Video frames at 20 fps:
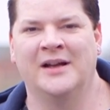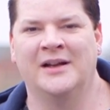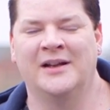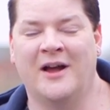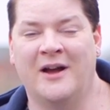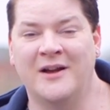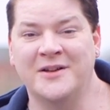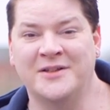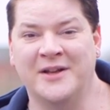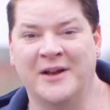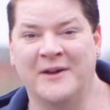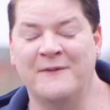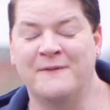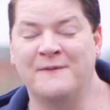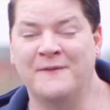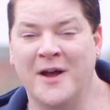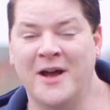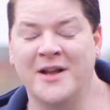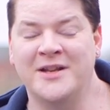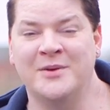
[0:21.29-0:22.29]
Last year,
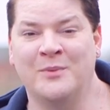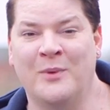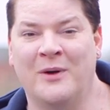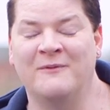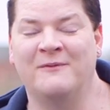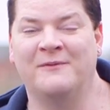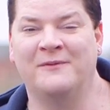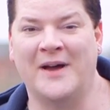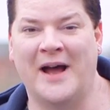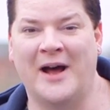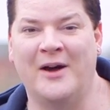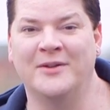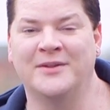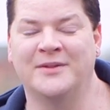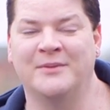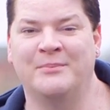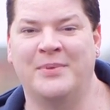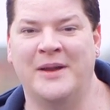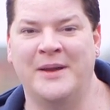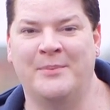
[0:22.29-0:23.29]

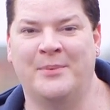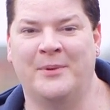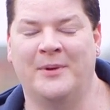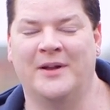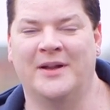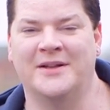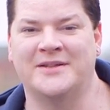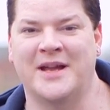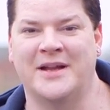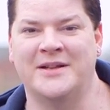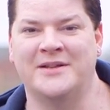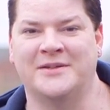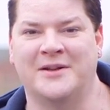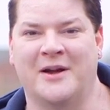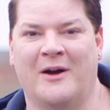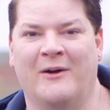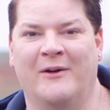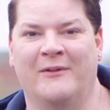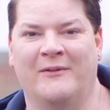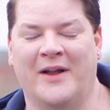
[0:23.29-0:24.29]
31,000 people attended
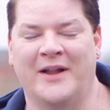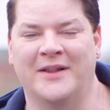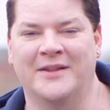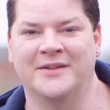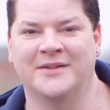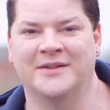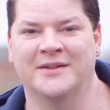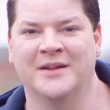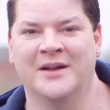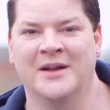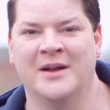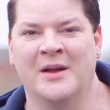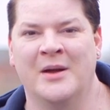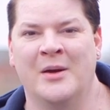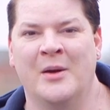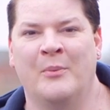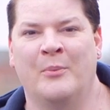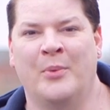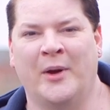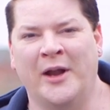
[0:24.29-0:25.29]
our events,
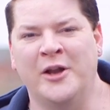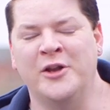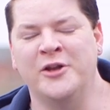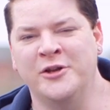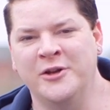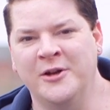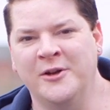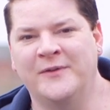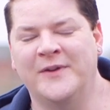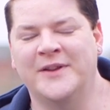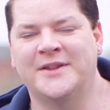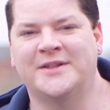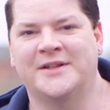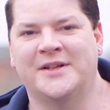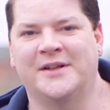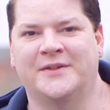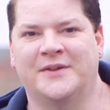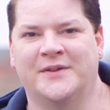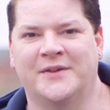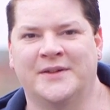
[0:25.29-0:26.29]
bringing new
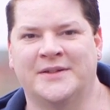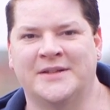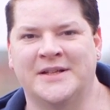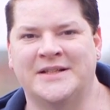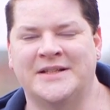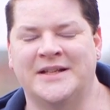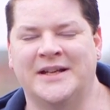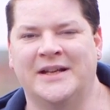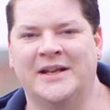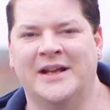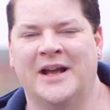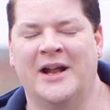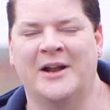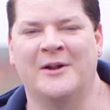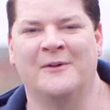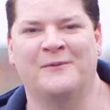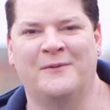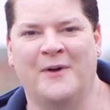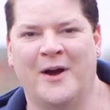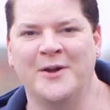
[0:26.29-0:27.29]
visitors to the city
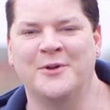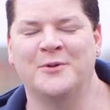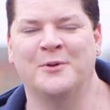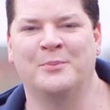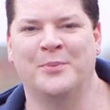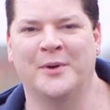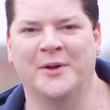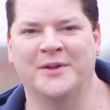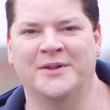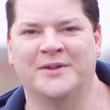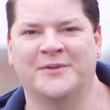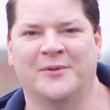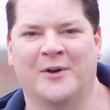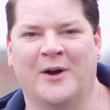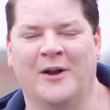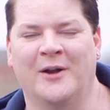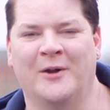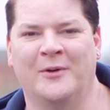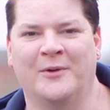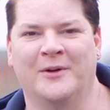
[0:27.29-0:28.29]
and a vital boost for
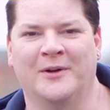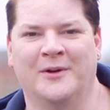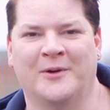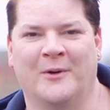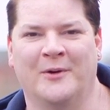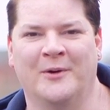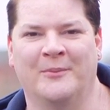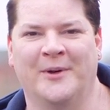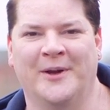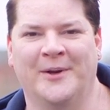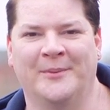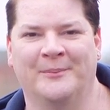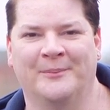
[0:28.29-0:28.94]
our local economy.